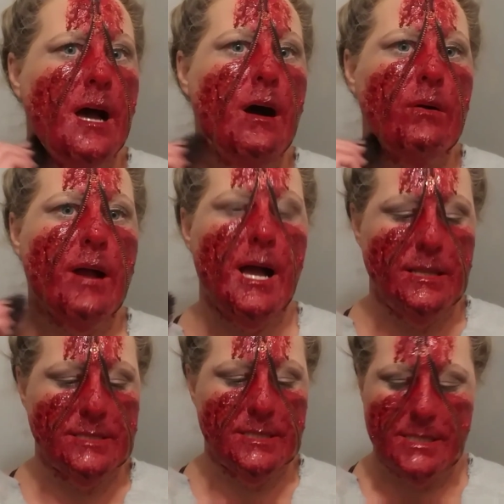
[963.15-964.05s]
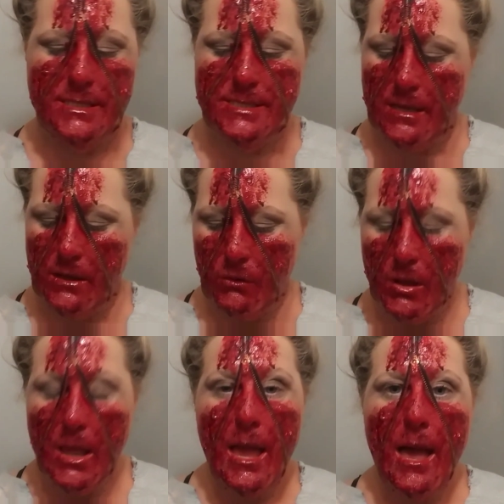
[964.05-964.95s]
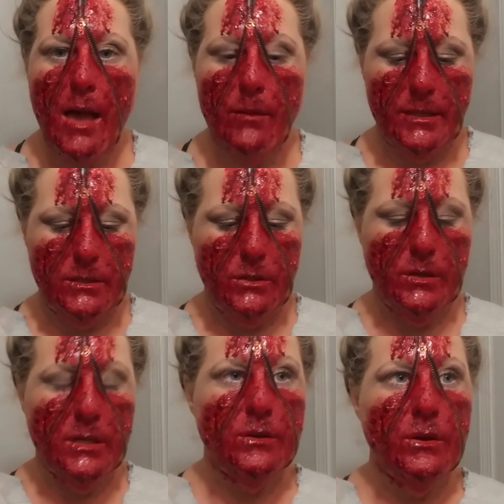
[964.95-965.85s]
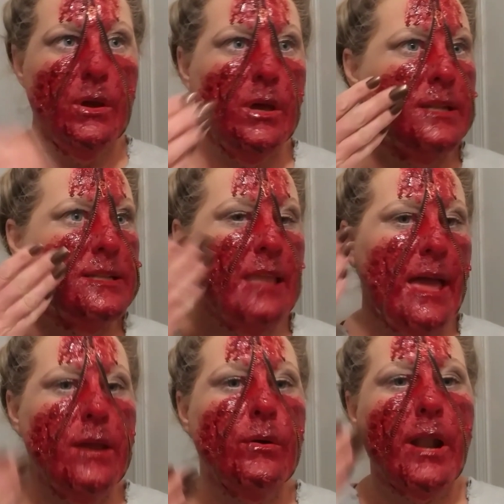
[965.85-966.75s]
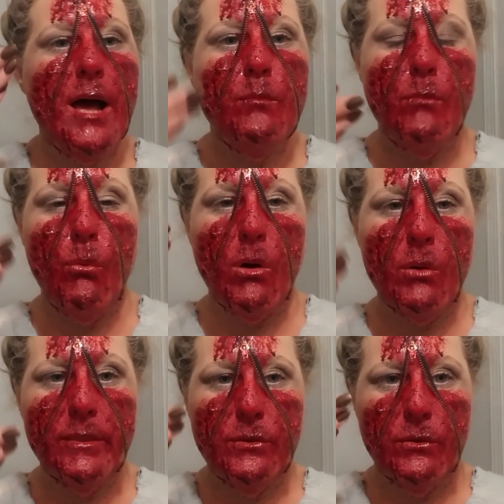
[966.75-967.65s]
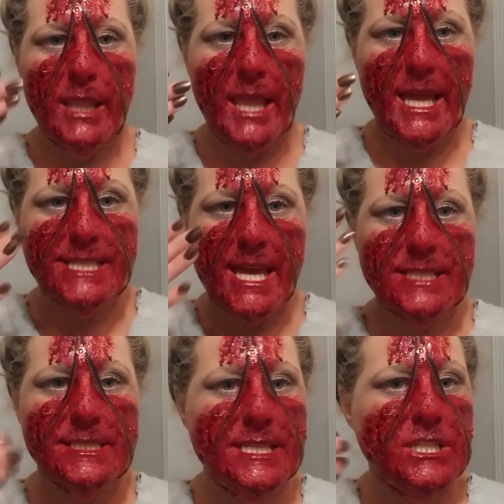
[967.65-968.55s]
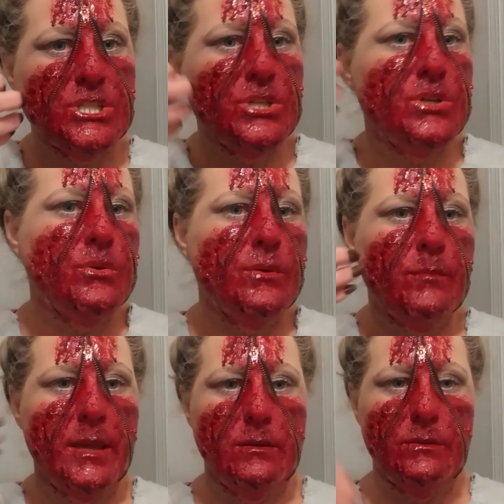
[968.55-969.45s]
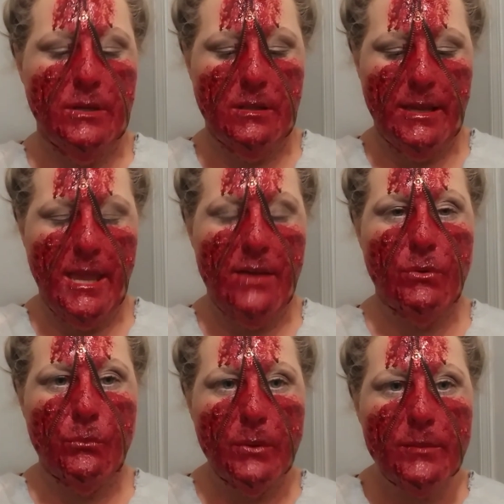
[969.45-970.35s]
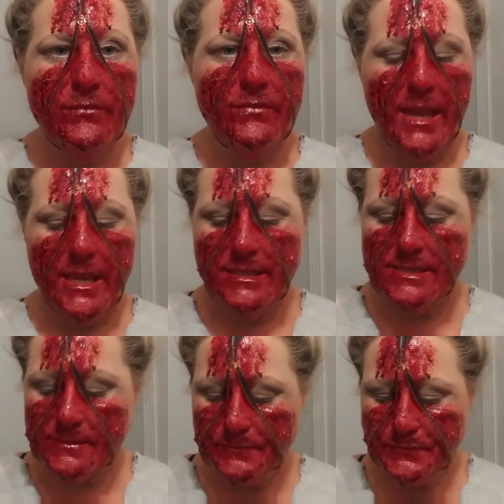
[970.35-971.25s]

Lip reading: all kinds of detail. I mean, you could layer it up more with your latex and tissue and make you look like you have a ripped face.